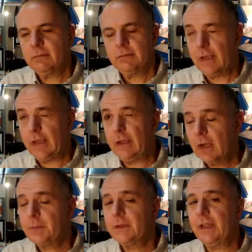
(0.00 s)
They
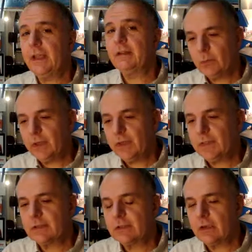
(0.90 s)
up to date
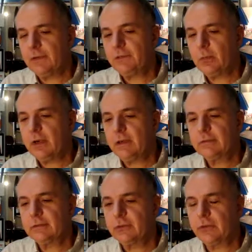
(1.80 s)
with software
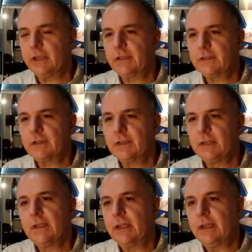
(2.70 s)
trends
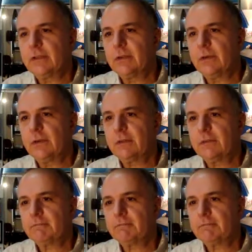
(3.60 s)
and so on.